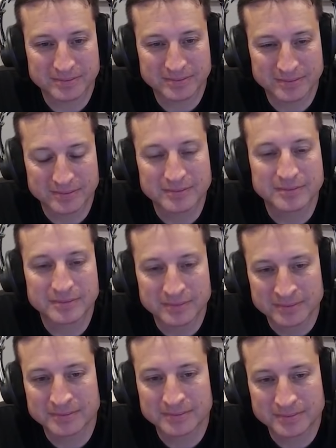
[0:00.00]

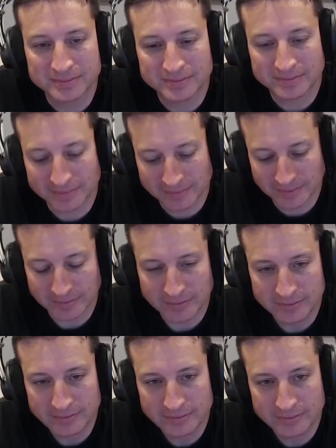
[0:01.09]

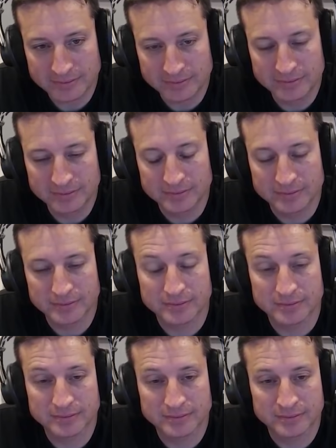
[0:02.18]

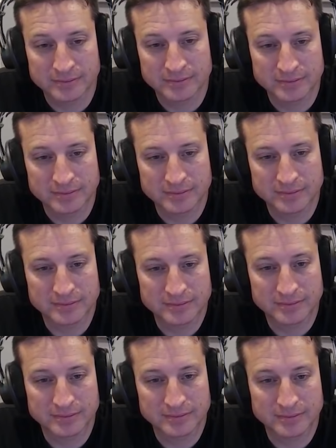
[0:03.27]

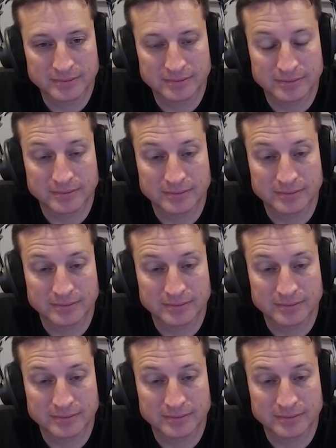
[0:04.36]
(not speaking)